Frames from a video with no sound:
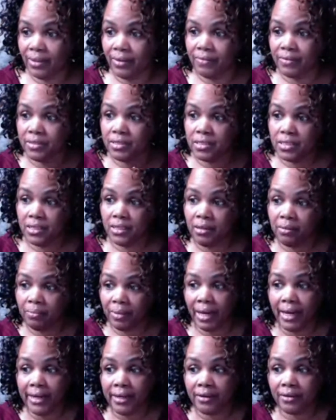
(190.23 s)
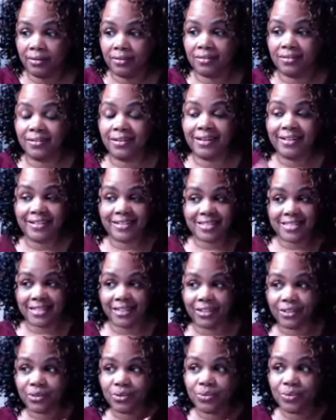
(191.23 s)
We have the tenant buyer and the
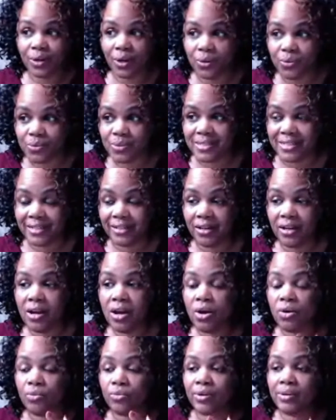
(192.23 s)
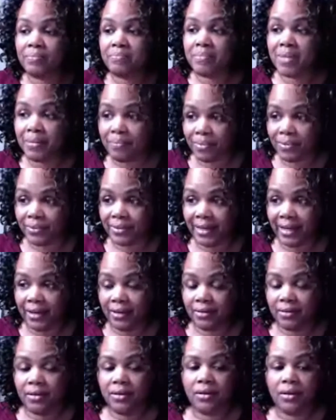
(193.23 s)
seller who owns it. Remember
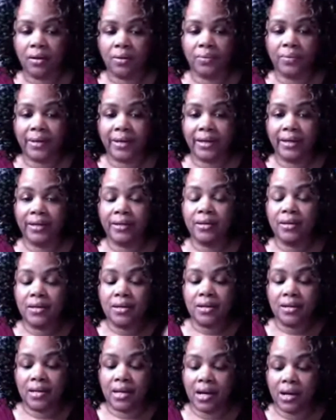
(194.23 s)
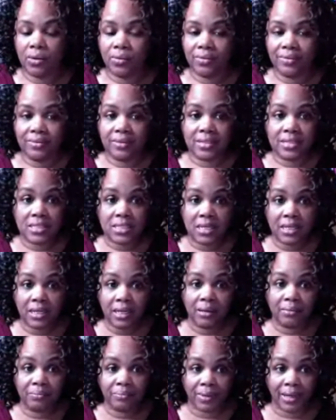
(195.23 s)
that. Okay. Now, the
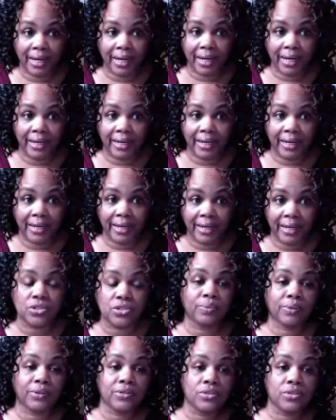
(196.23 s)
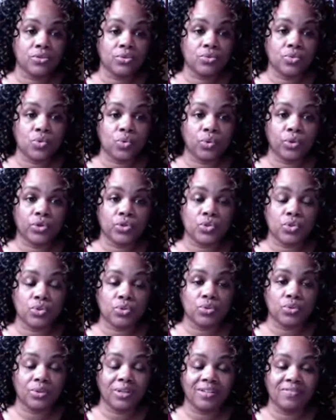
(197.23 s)
tenant buyer, this is the person who's going
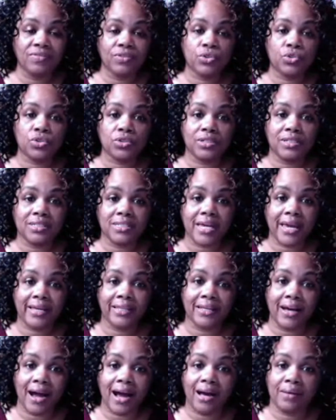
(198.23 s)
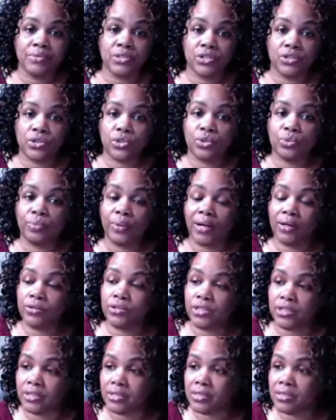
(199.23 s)
to eventually take the option to
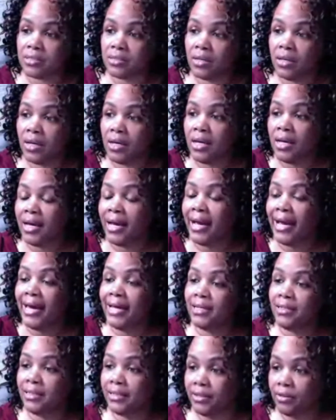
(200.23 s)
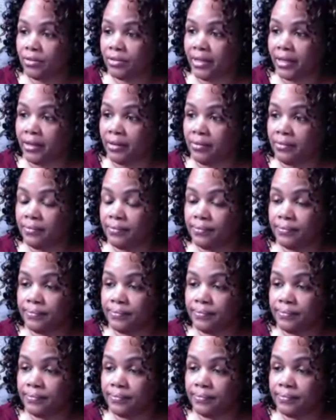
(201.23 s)
purchase at a later date.